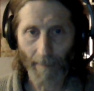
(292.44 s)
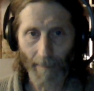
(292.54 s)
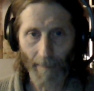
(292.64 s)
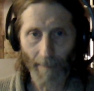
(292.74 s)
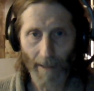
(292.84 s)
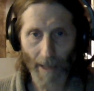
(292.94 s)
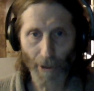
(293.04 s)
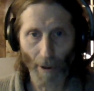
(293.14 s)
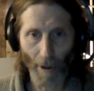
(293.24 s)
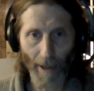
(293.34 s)
Yes, your
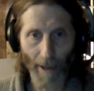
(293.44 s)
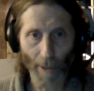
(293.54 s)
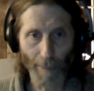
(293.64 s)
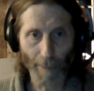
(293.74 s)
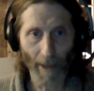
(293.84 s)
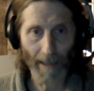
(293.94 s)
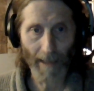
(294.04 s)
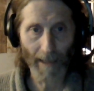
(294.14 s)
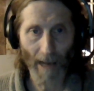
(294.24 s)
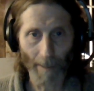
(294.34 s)
audio is breaking
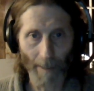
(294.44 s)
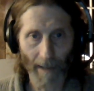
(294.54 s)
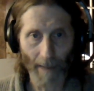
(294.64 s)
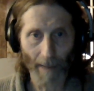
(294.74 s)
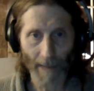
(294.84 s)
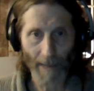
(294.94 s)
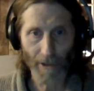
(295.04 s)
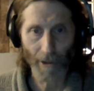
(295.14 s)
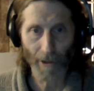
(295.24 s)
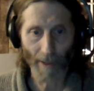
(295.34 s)
up. I got a message,
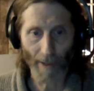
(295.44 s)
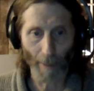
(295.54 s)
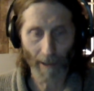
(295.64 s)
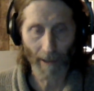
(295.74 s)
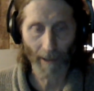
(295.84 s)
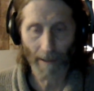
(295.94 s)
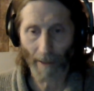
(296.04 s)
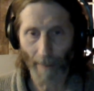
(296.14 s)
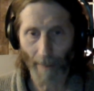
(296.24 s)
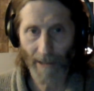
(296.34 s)
another
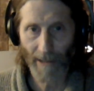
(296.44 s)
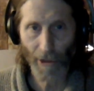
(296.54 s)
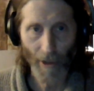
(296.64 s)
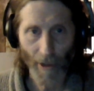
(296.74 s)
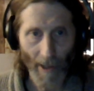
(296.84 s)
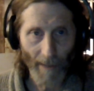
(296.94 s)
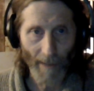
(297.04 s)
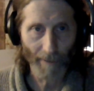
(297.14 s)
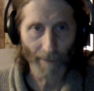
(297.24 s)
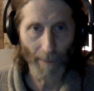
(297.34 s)
message
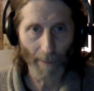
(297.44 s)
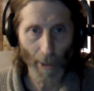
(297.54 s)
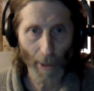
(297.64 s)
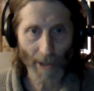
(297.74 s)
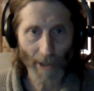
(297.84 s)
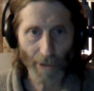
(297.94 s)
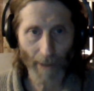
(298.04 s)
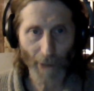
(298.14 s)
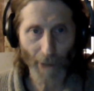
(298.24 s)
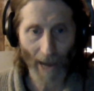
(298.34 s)
from US Stream
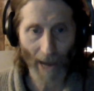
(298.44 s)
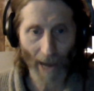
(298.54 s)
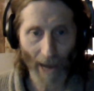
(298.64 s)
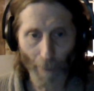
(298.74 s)
chat room.